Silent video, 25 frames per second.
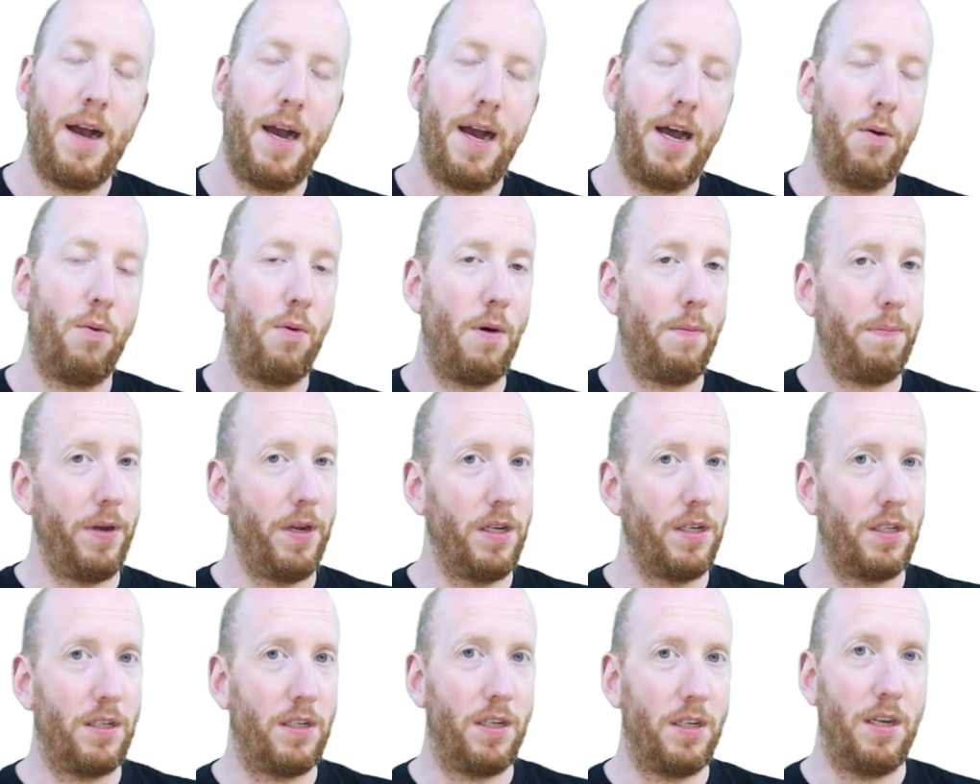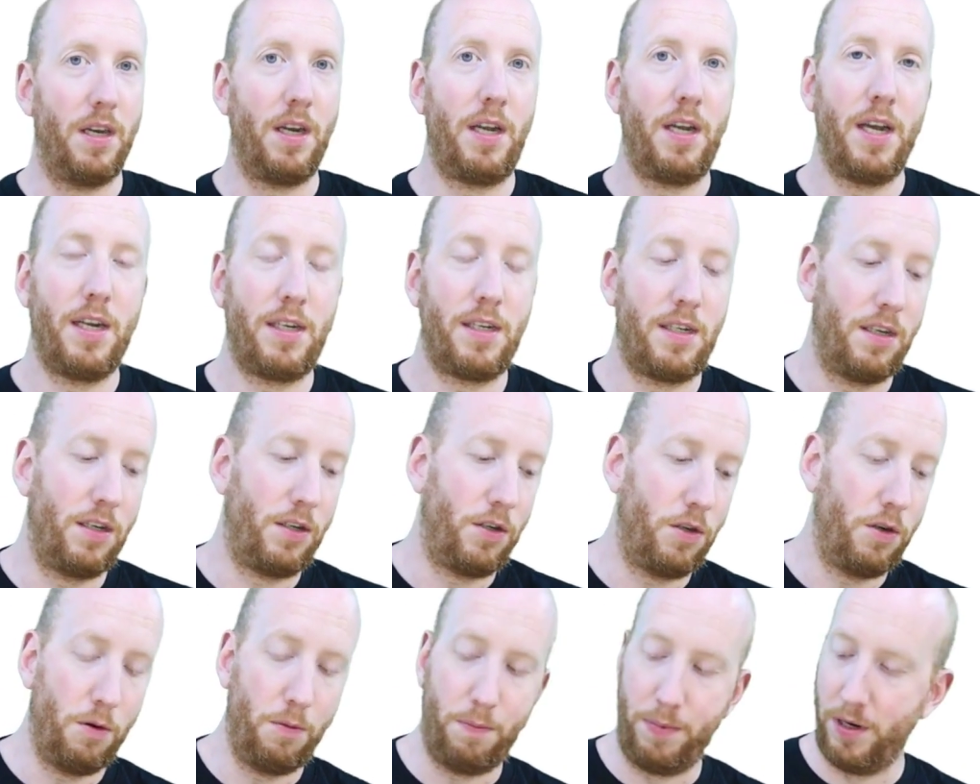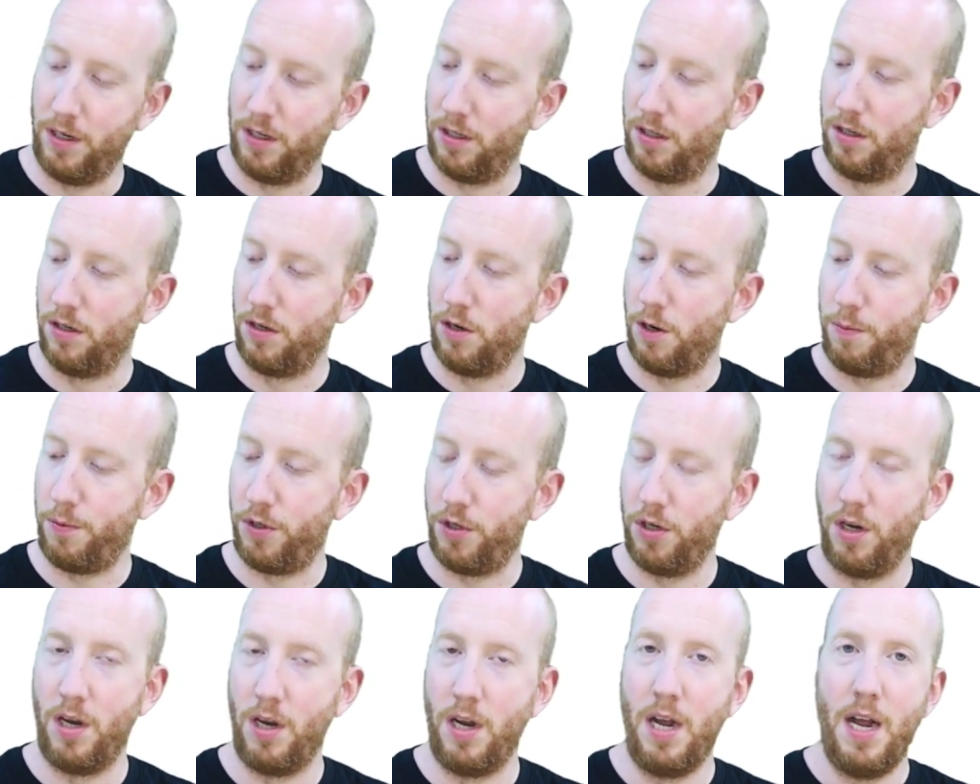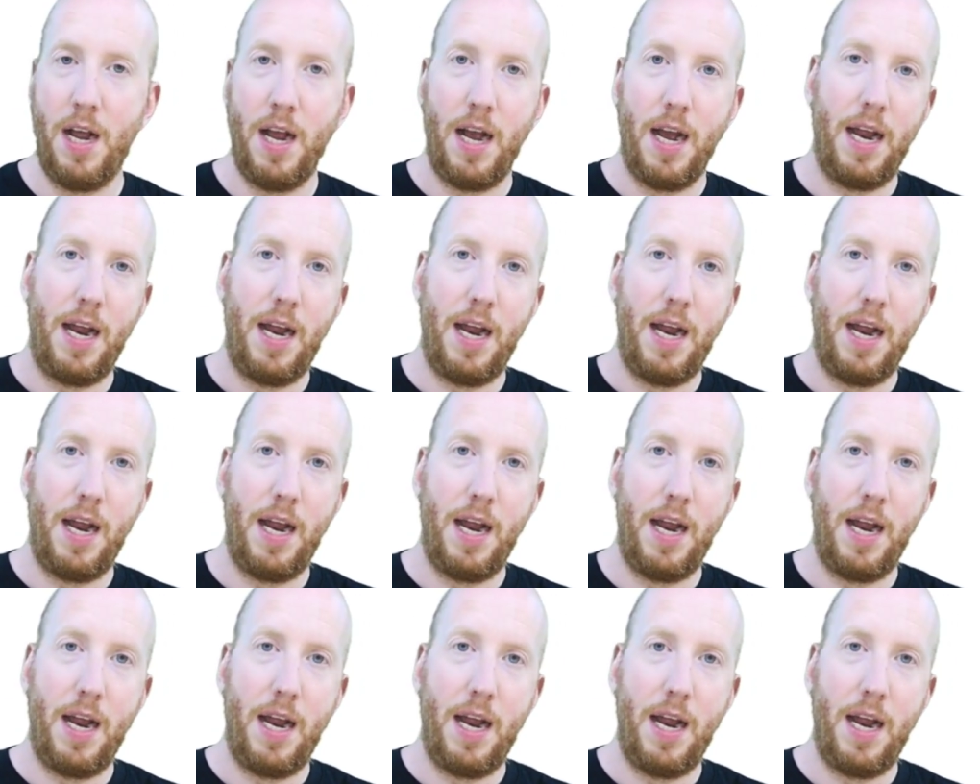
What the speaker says: The one piece is in the kit, the two pieces is an option.